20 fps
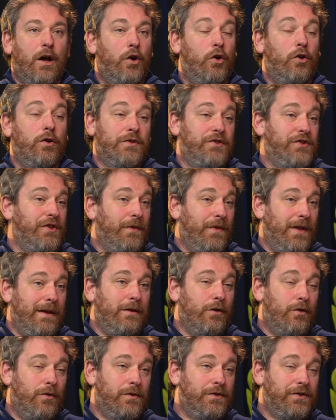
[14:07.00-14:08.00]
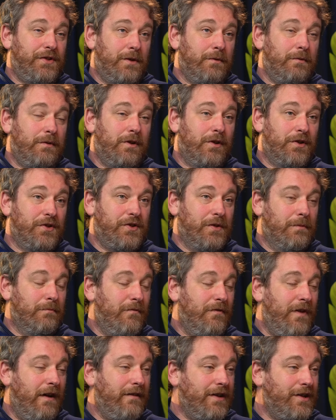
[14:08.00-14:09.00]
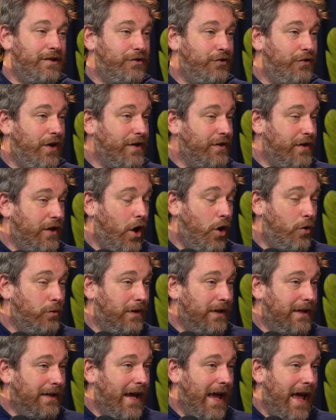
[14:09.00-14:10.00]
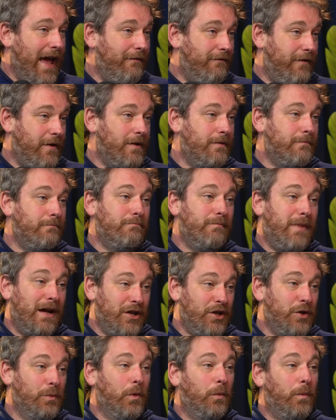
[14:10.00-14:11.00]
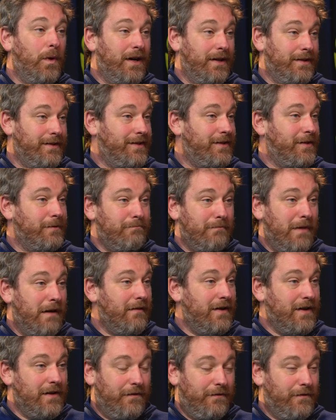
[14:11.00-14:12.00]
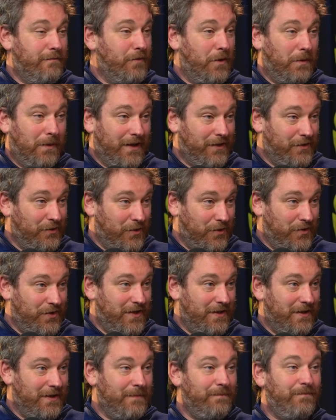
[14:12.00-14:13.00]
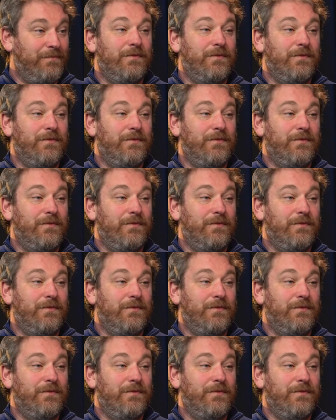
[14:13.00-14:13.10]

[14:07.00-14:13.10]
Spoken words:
Also, they also got some very strange, the only ever manual wind Submariner from Rolex or Tudor.